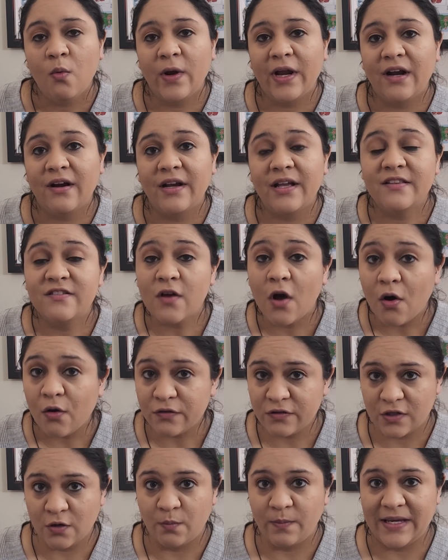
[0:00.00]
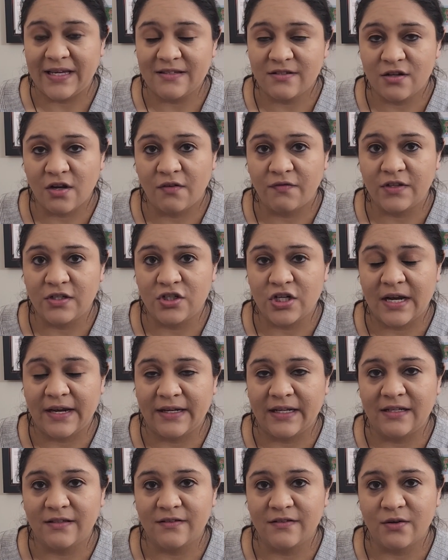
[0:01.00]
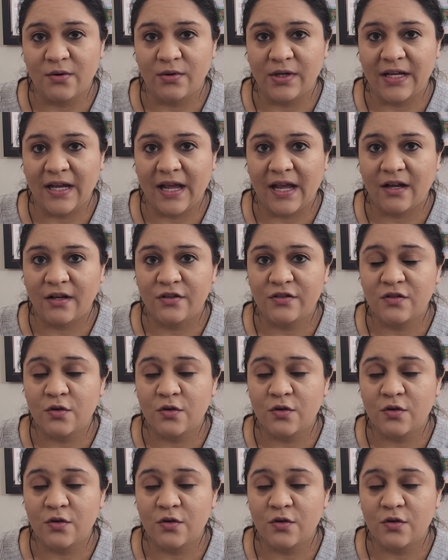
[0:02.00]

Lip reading: where it's also based off the Chinese zodiac.